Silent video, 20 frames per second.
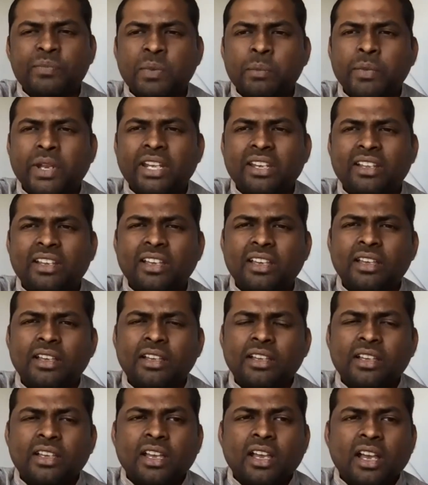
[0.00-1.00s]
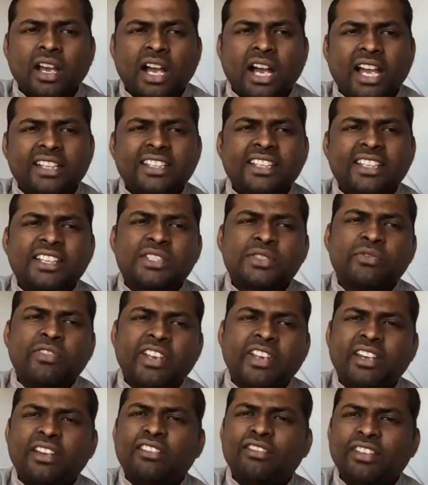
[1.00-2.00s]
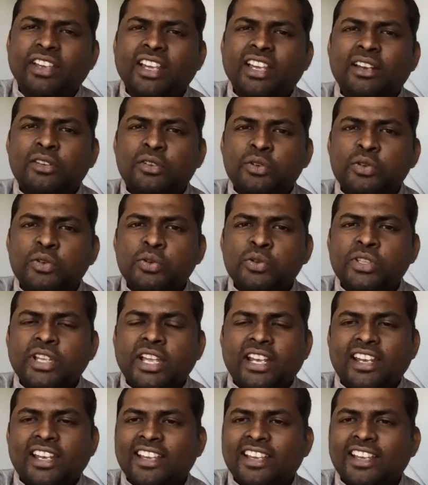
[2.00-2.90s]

But uh, I think it's very difficult to do that.